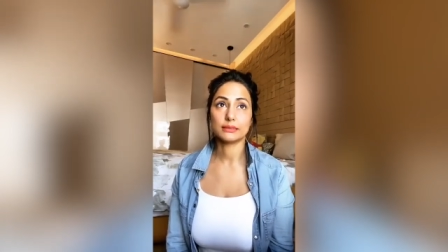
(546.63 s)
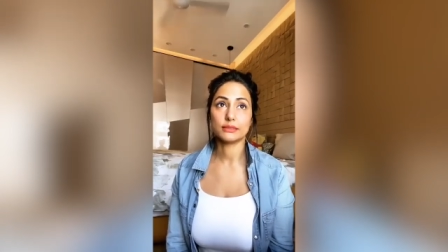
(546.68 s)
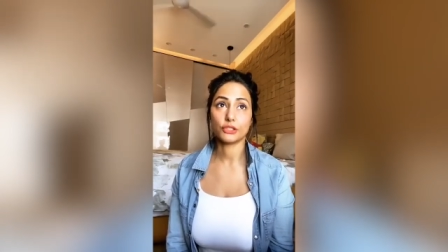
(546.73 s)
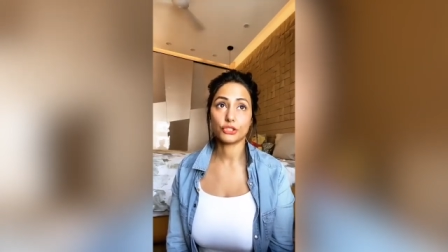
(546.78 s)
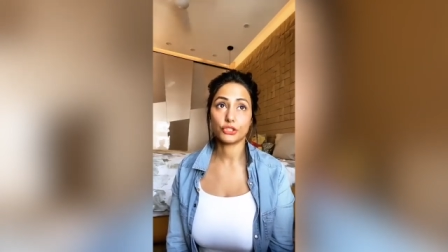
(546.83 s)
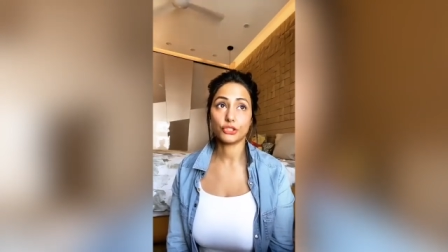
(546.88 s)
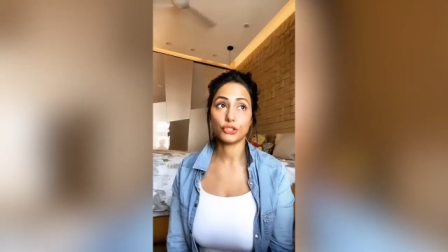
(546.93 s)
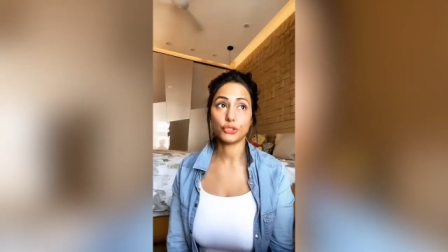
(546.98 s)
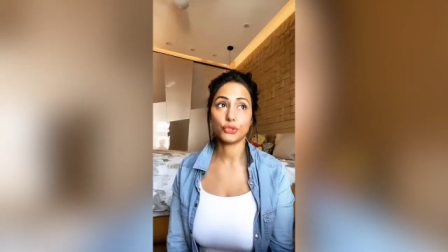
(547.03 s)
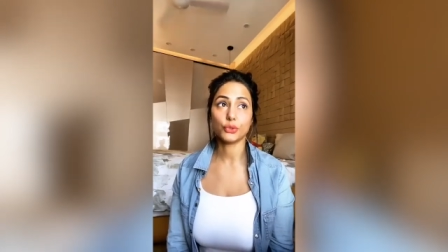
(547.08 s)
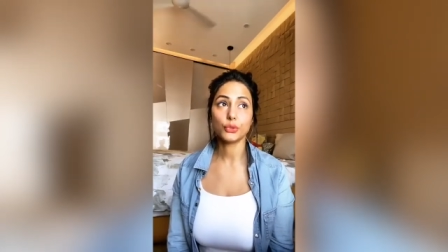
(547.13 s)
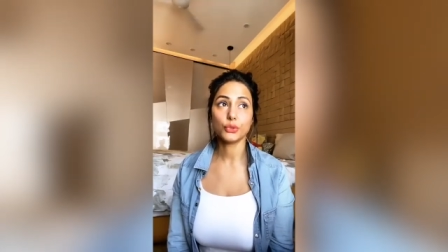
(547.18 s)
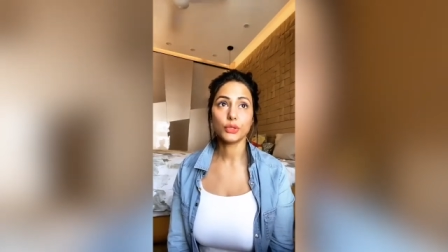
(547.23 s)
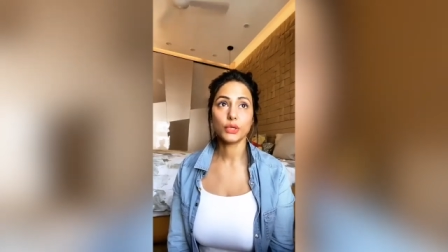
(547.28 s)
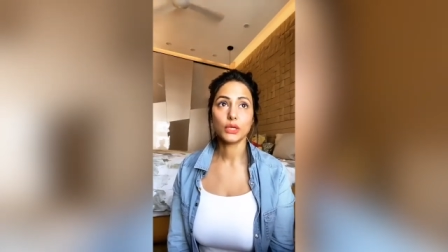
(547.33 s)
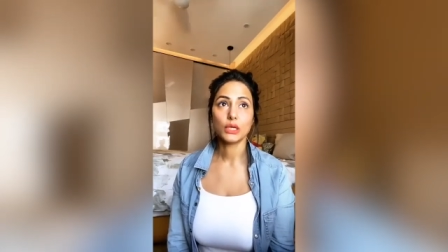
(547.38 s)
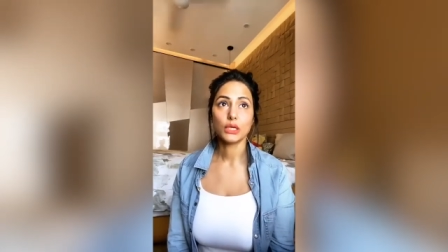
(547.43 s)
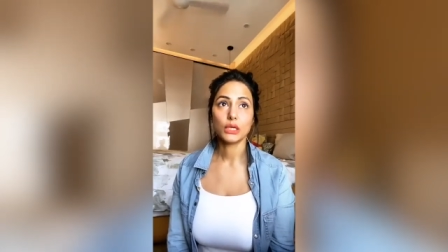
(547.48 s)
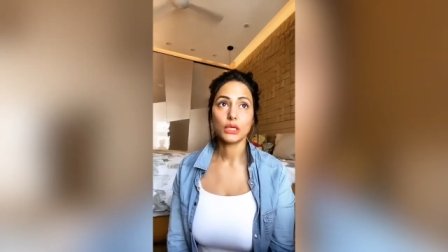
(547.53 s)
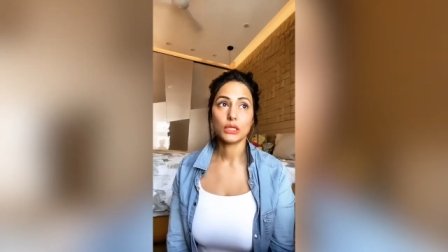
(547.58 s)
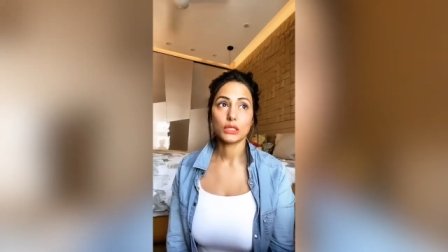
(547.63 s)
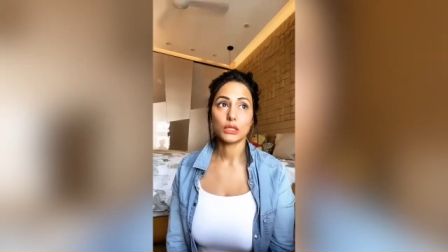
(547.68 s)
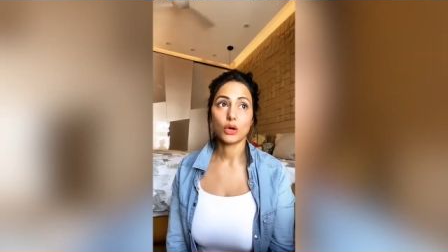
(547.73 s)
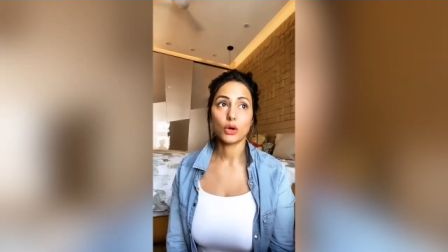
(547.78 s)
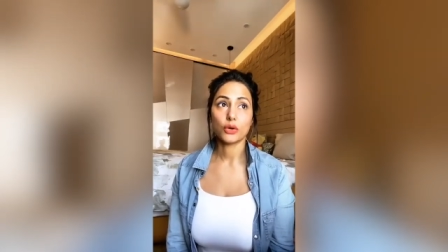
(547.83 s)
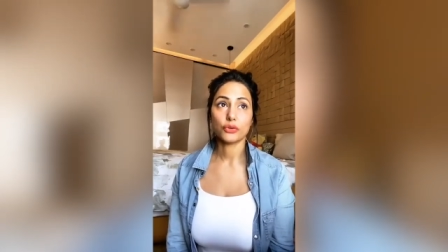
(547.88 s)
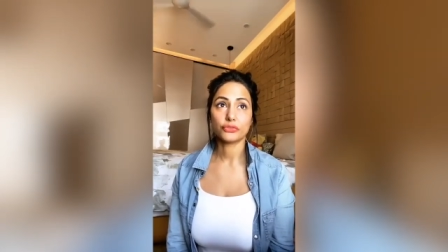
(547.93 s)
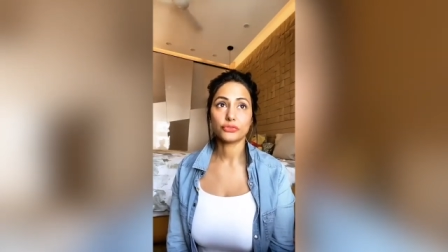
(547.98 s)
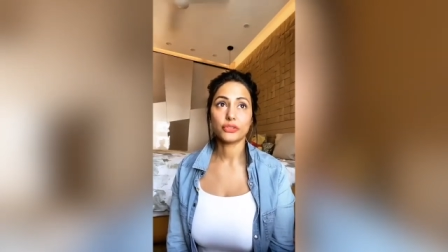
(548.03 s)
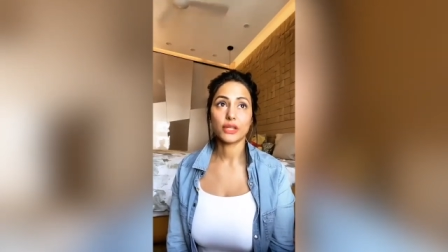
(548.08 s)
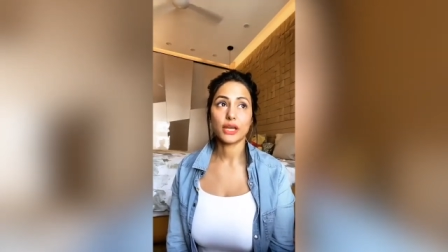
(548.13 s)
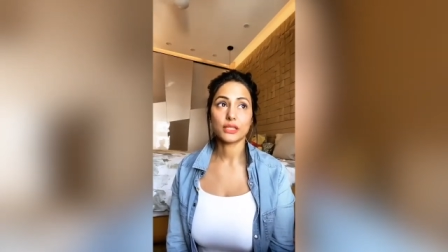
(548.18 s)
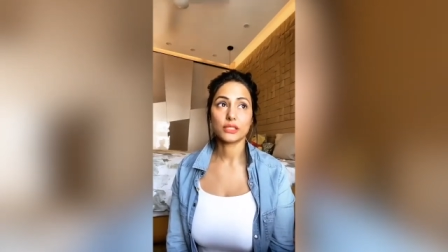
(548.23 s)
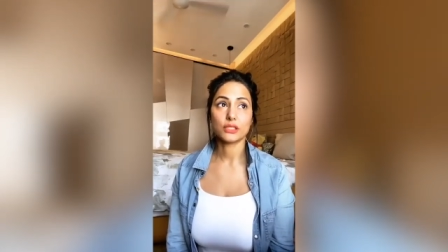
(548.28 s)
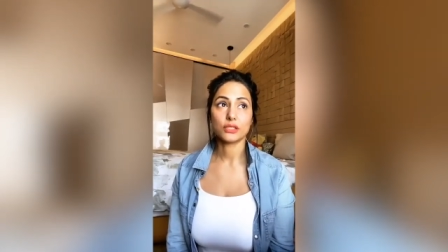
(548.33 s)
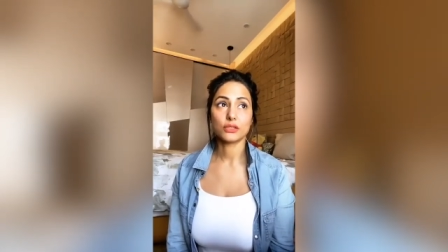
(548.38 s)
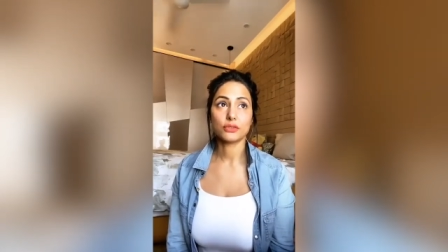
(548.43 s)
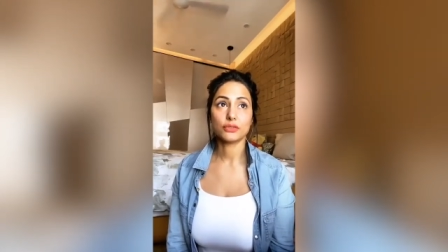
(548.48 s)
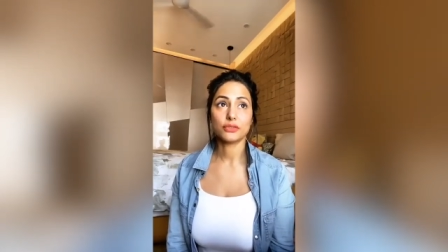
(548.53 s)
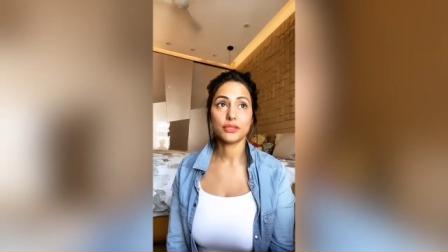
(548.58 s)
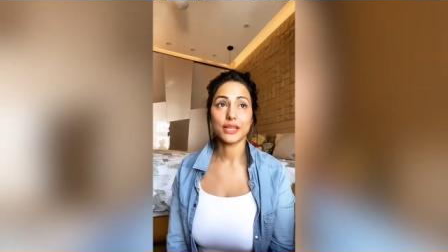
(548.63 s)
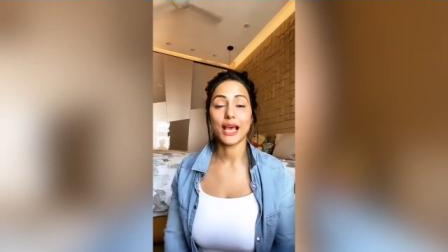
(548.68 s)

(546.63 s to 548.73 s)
the show, of that